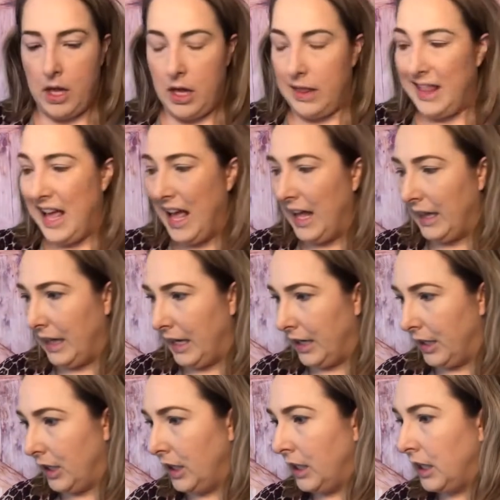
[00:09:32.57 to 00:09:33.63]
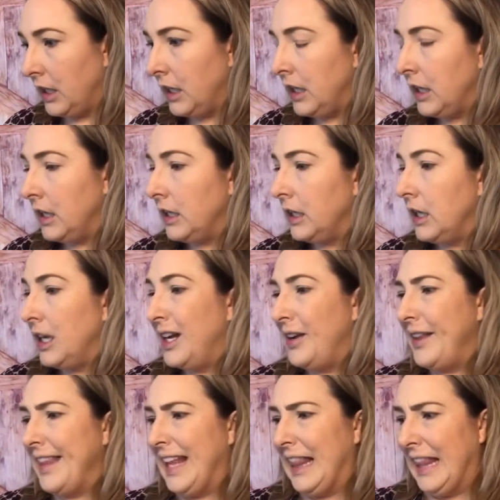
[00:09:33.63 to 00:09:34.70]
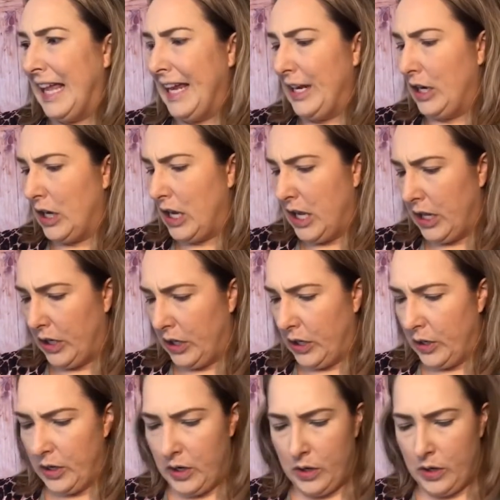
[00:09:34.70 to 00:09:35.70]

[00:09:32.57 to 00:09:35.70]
on the highlighter, in that lighter color,